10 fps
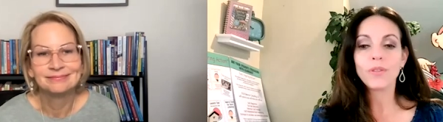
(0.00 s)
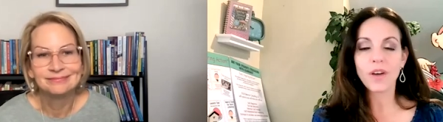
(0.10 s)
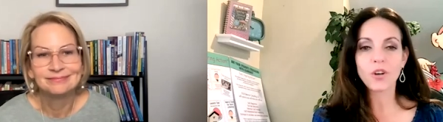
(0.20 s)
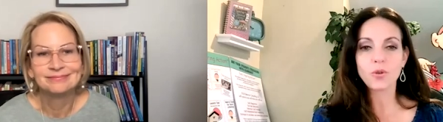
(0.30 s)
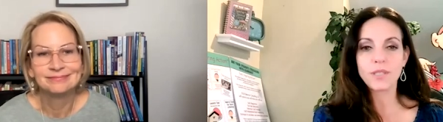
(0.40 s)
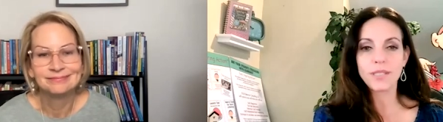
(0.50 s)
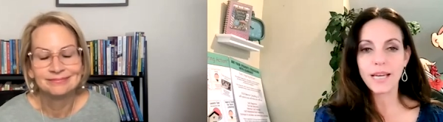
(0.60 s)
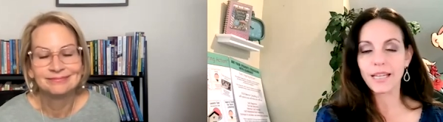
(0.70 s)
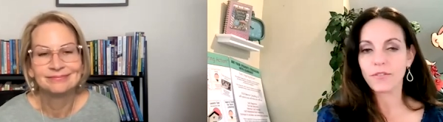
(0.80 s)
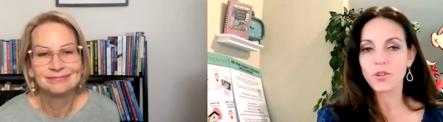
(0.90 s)
Speaker 1: with
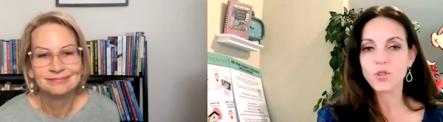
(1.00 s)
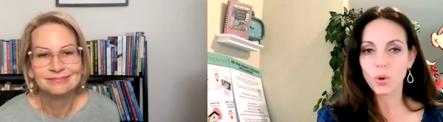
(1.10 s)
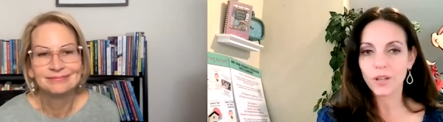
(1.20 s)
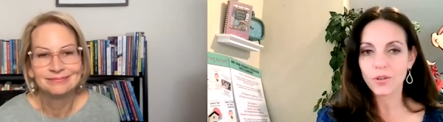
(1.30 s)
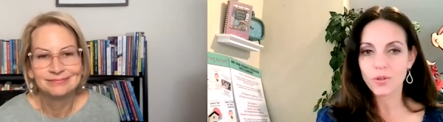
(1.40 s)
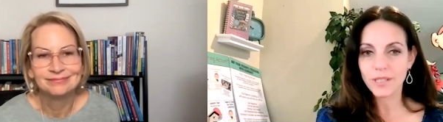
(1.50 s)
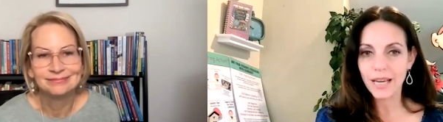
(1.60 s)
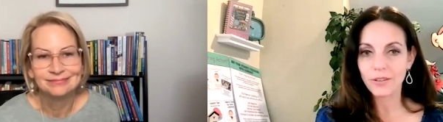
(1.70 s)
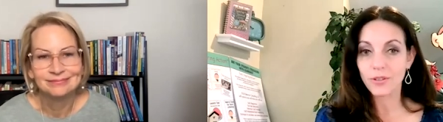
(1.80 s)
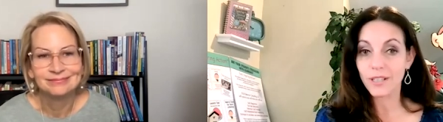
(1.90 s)
understanding. If you don't
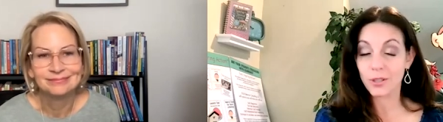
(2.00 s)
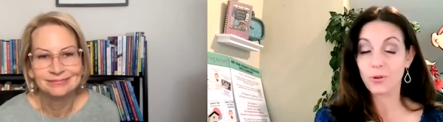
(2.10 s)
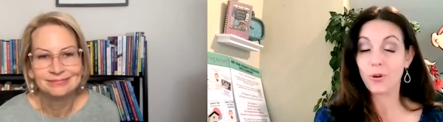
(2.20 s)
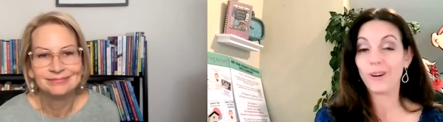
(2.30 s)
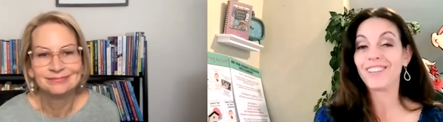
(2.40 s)
understand, you need to call